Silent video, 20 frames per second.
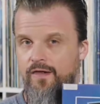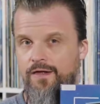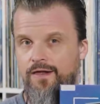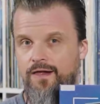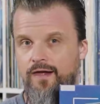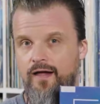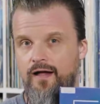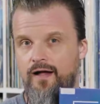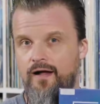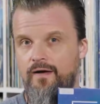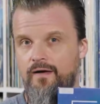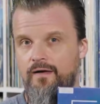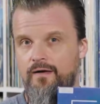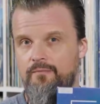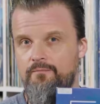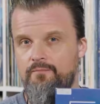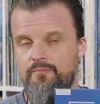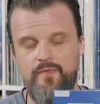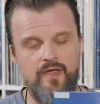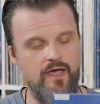
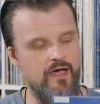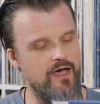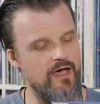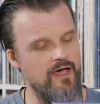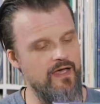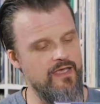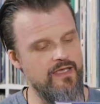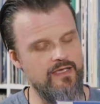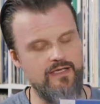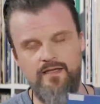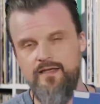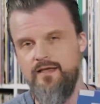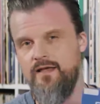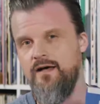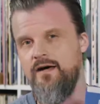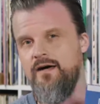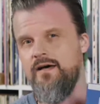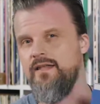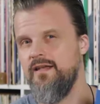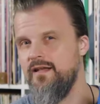I
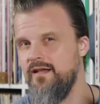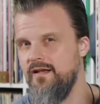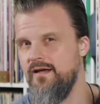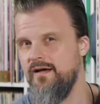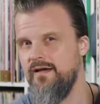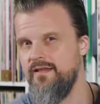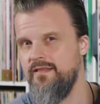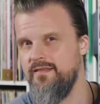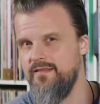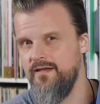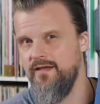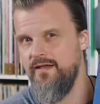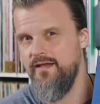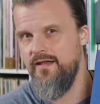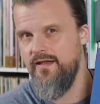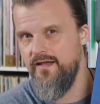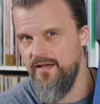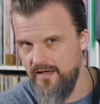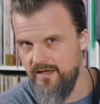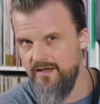kind of like the
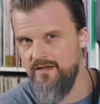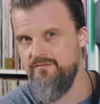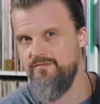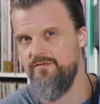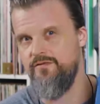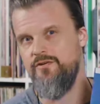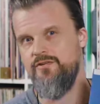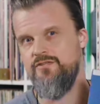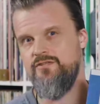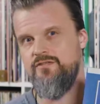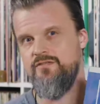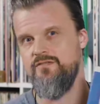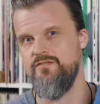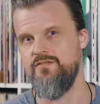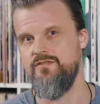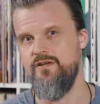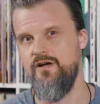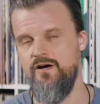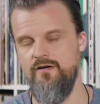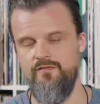live
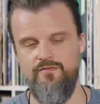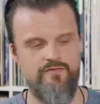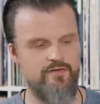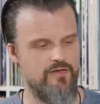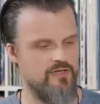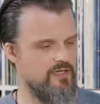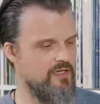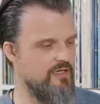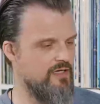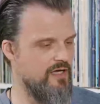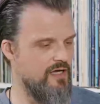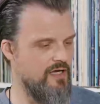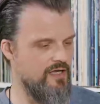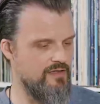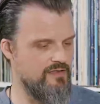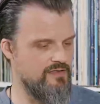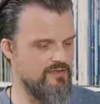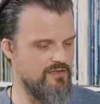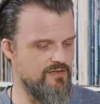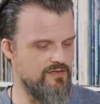versions of
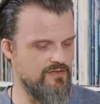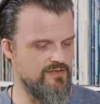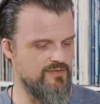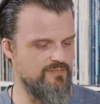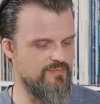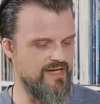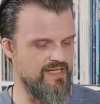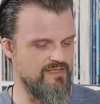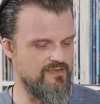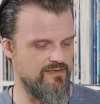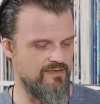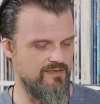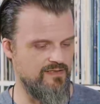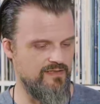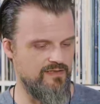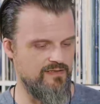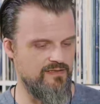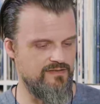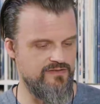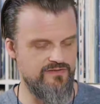the songs better
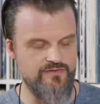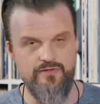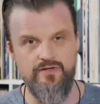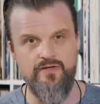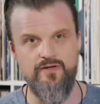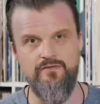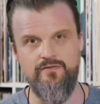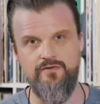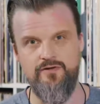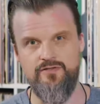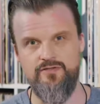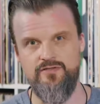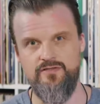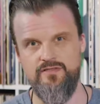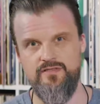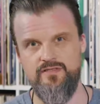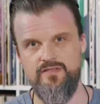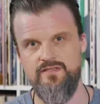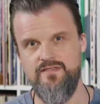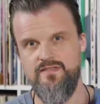than the studio
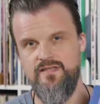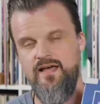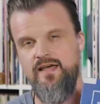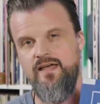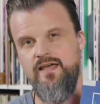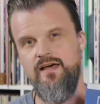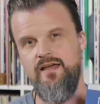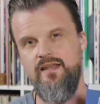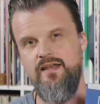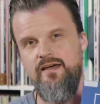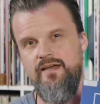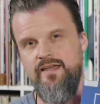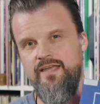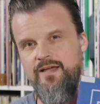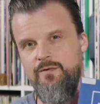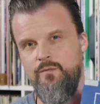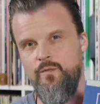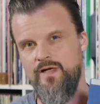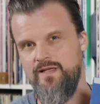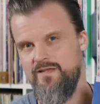versions, because I like
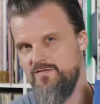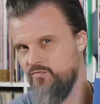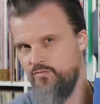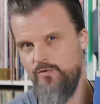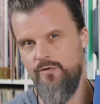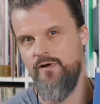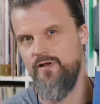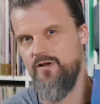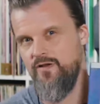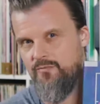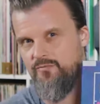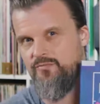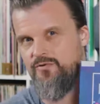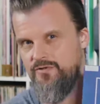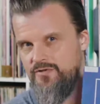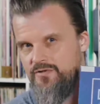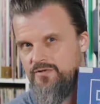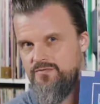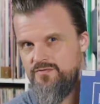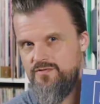it when it's raw and
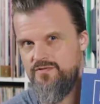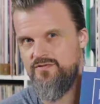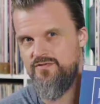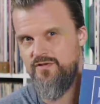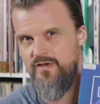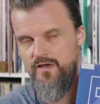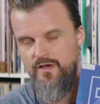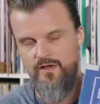unproduced.